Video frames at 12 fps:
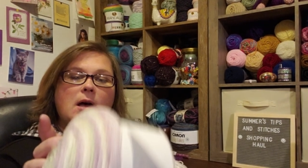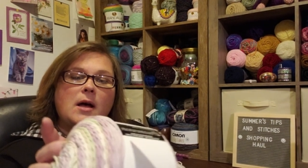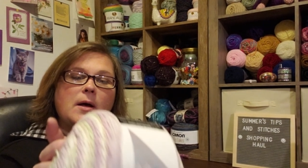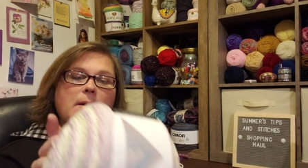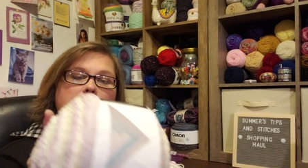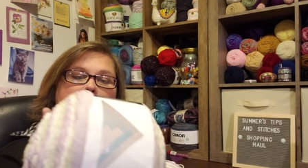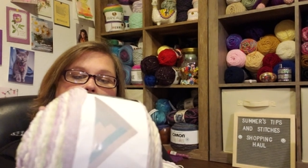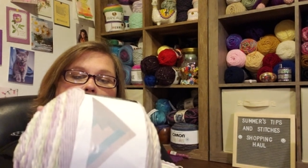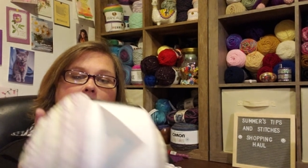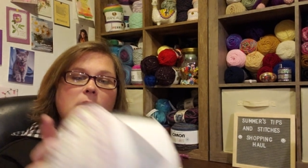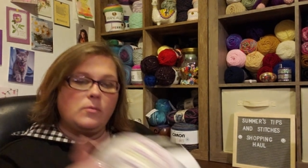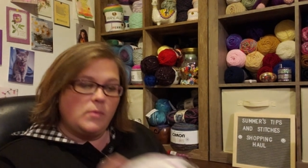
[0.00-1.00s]
um
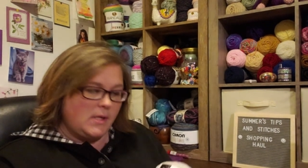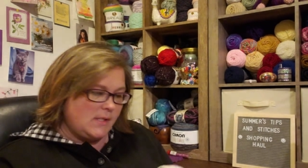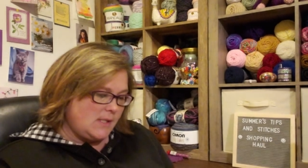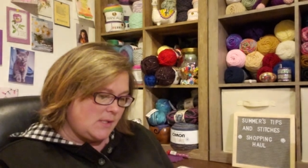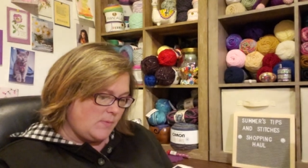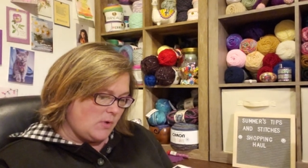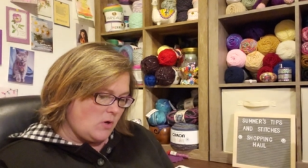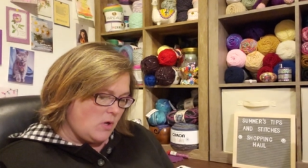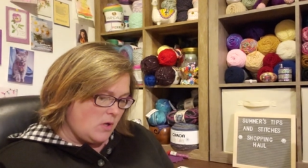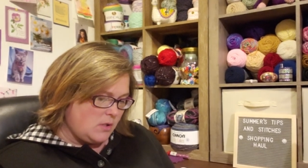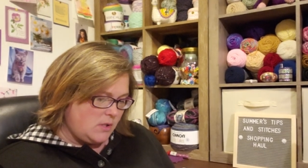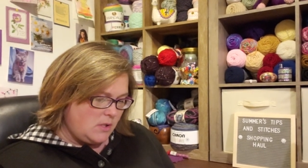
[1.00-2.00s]
what is this one
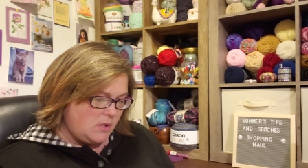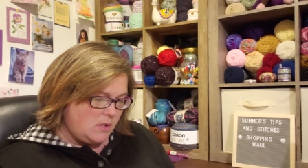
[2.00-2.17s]
called?